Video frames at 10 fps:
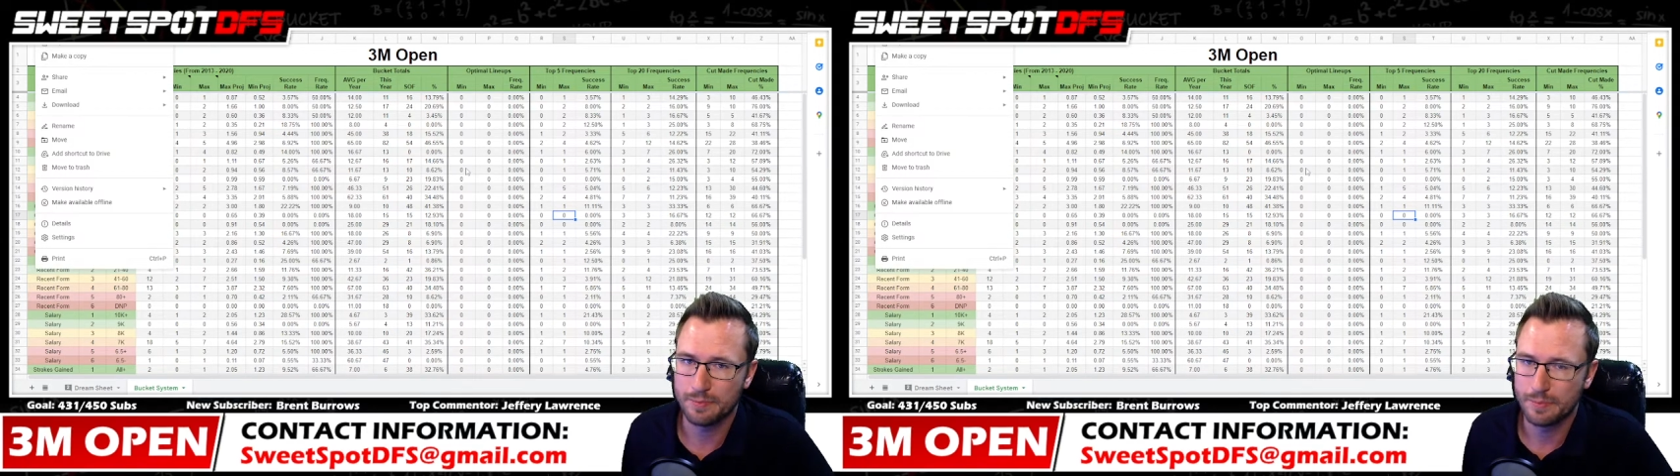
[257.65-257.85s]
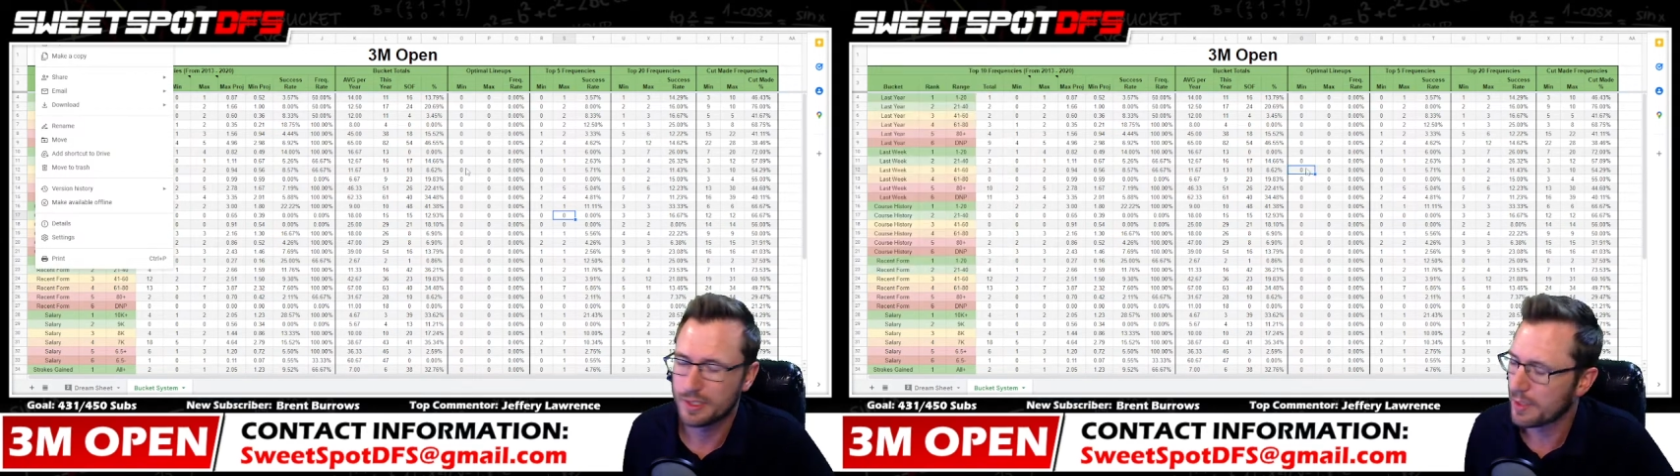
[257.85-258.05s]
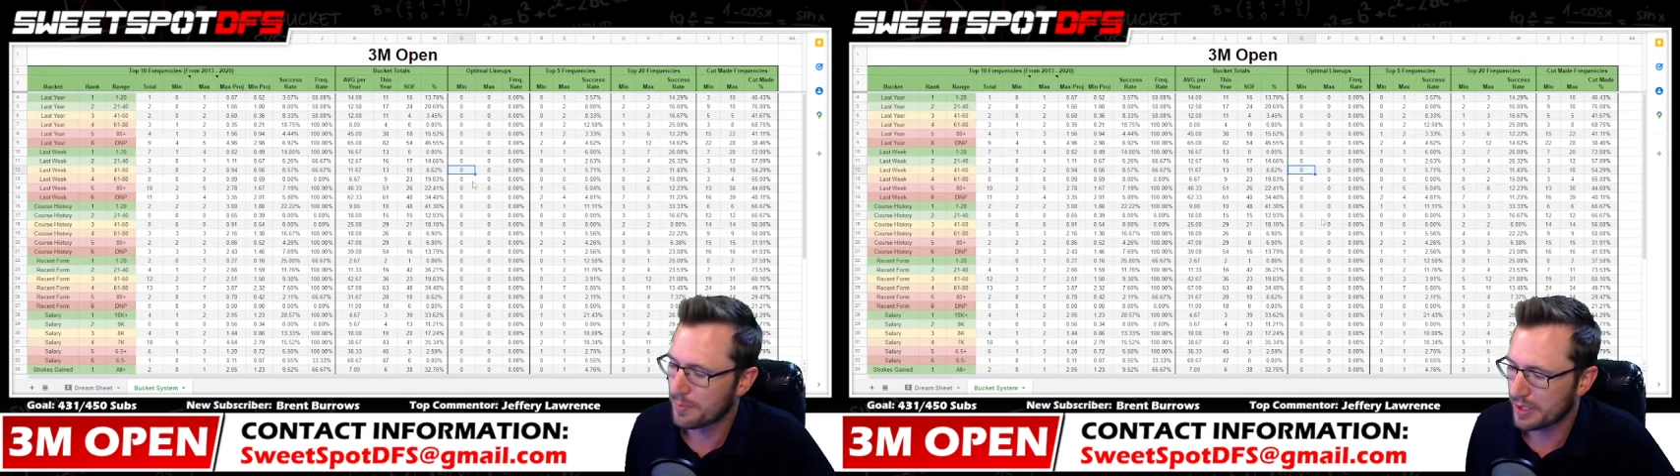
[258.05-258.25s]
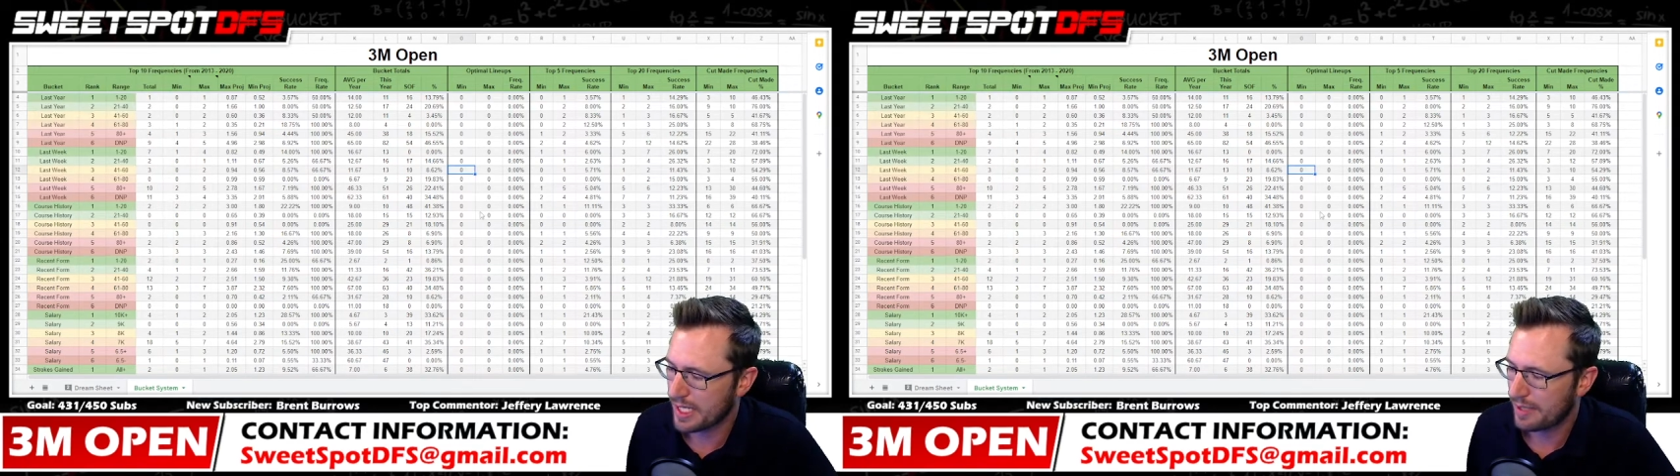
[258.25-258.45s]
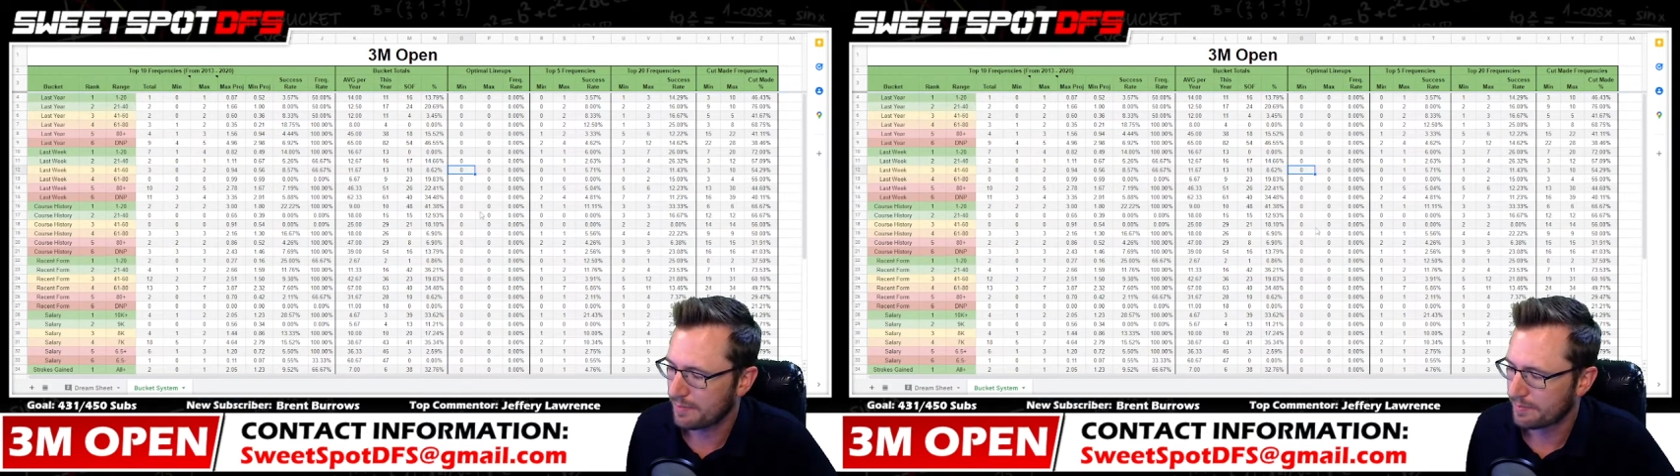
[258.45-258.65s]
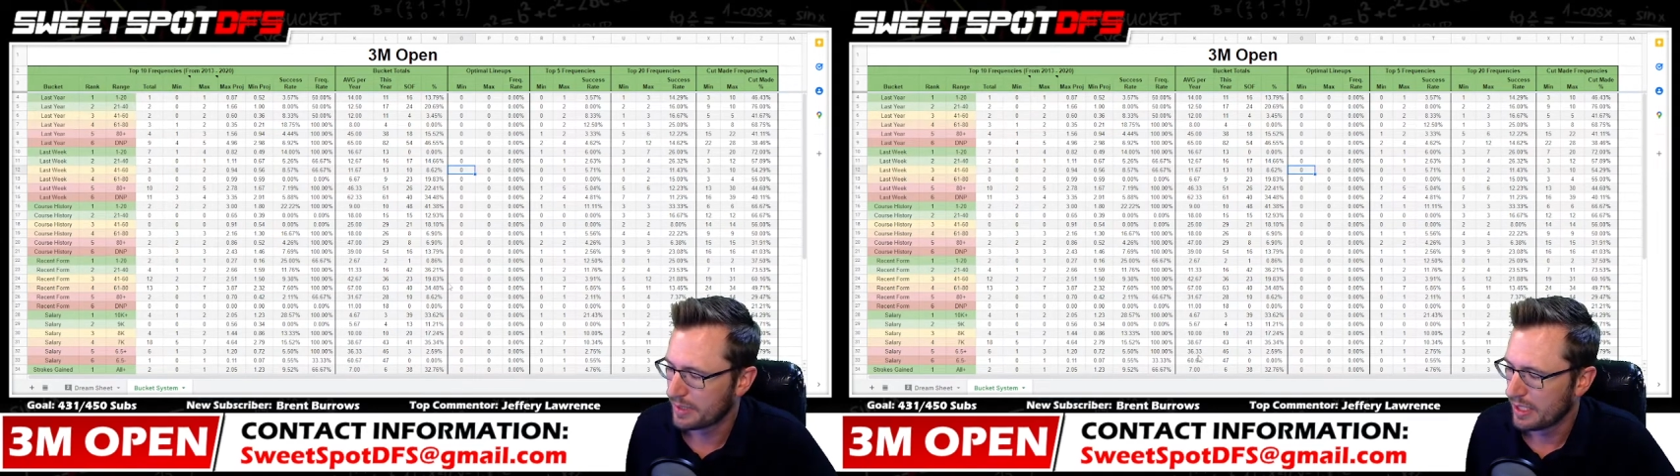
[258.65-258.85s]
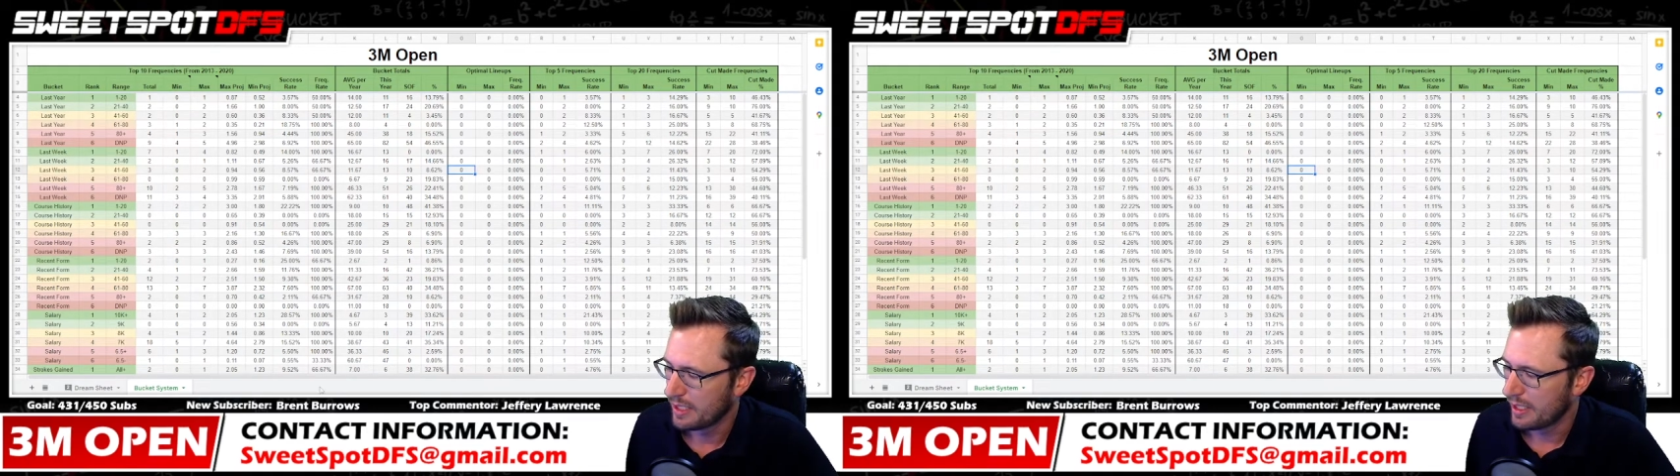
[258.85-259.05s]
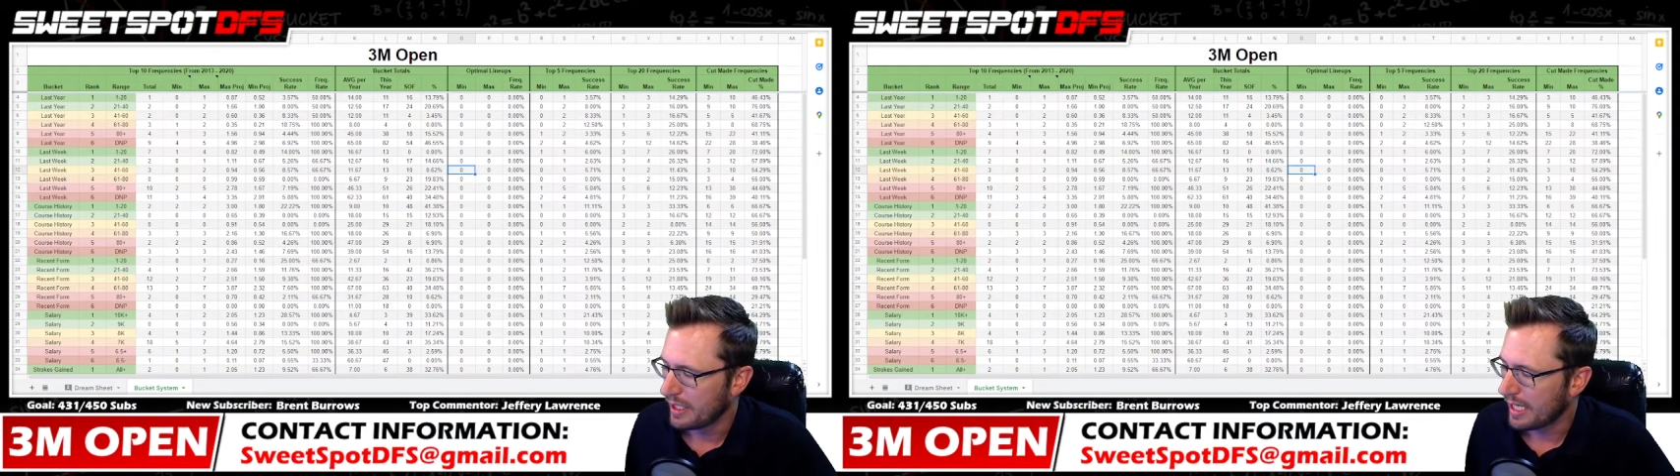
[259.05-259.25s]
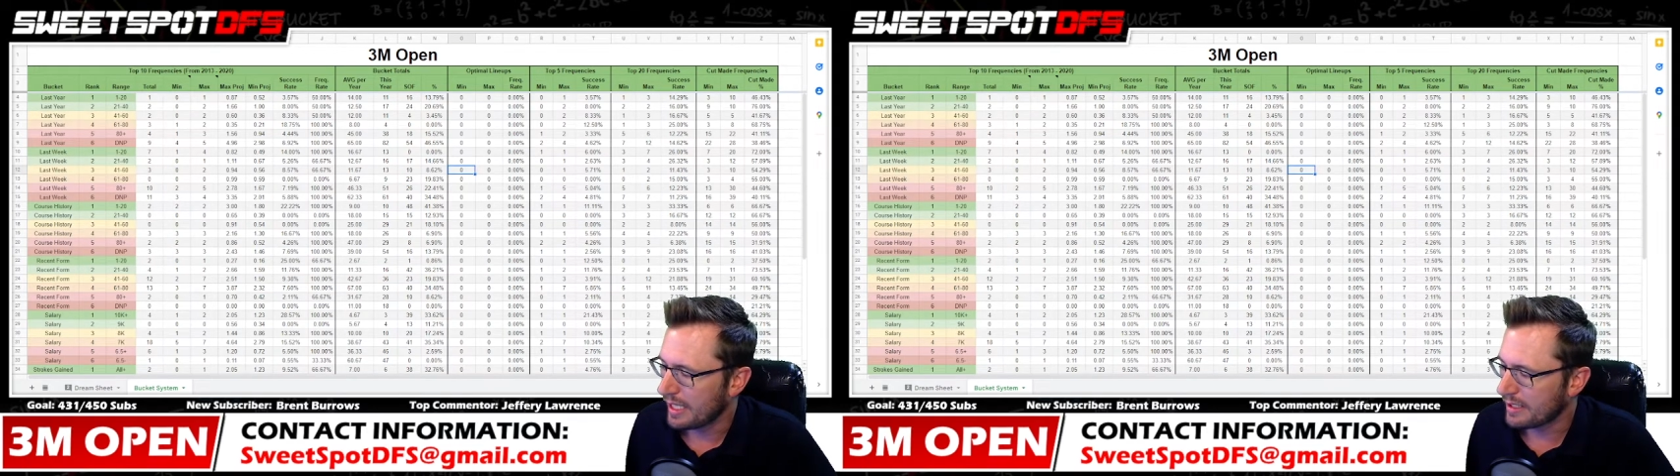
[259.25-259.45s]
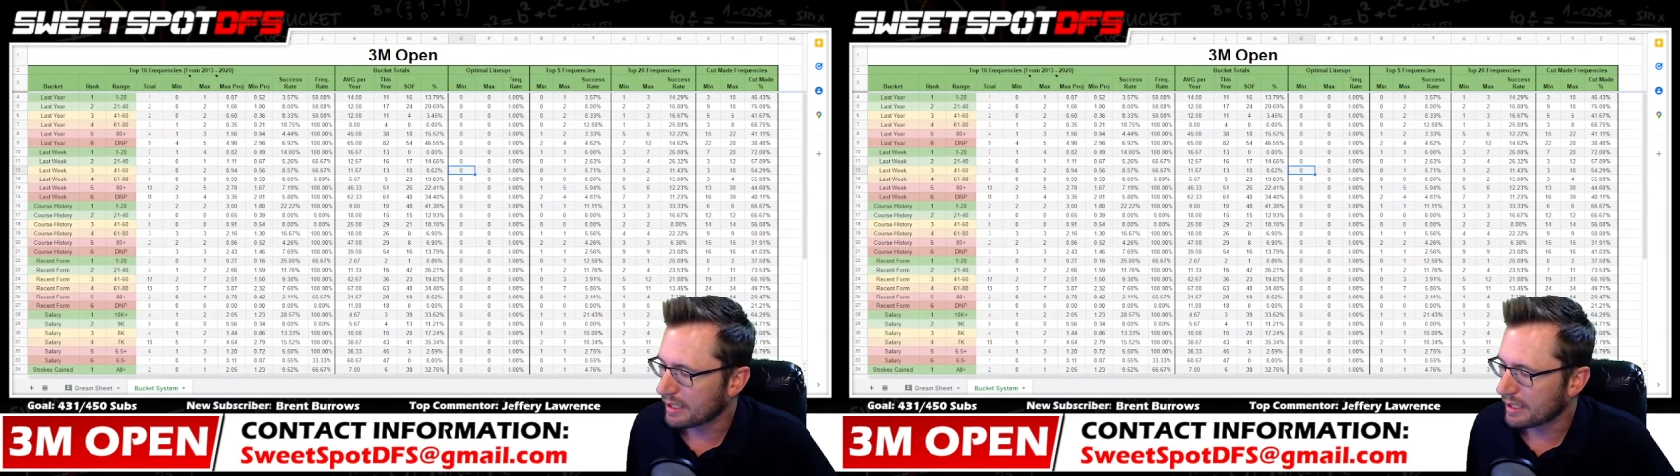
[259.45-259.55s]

Simple as that. And then the